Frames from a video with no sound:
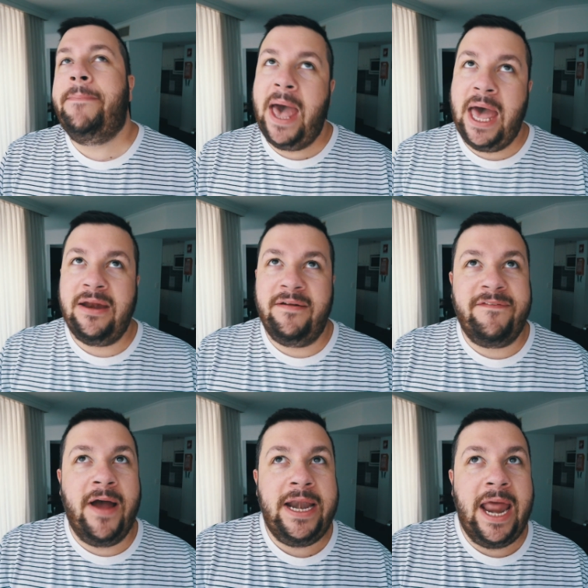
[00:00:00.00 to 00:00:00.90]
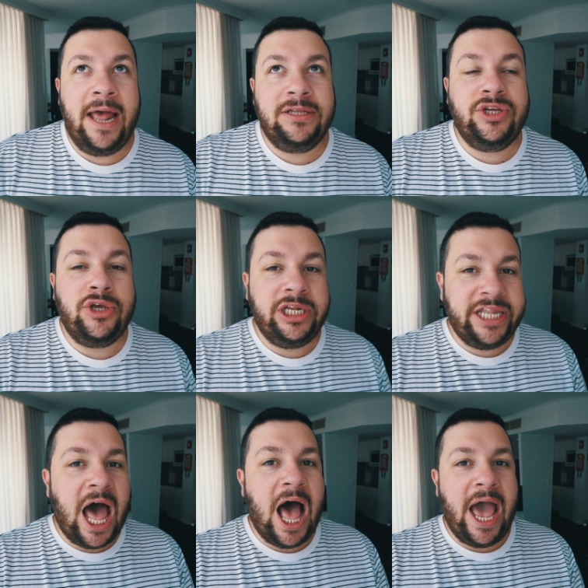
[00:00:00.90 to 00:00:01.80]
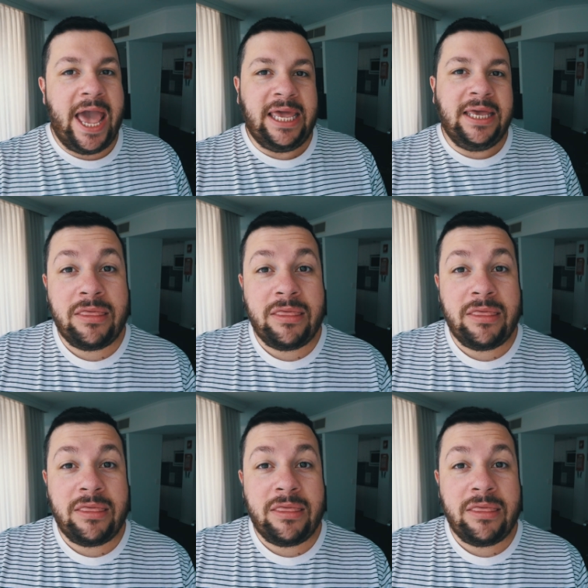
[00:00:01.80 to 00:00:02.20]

your partner to find out, so you lie.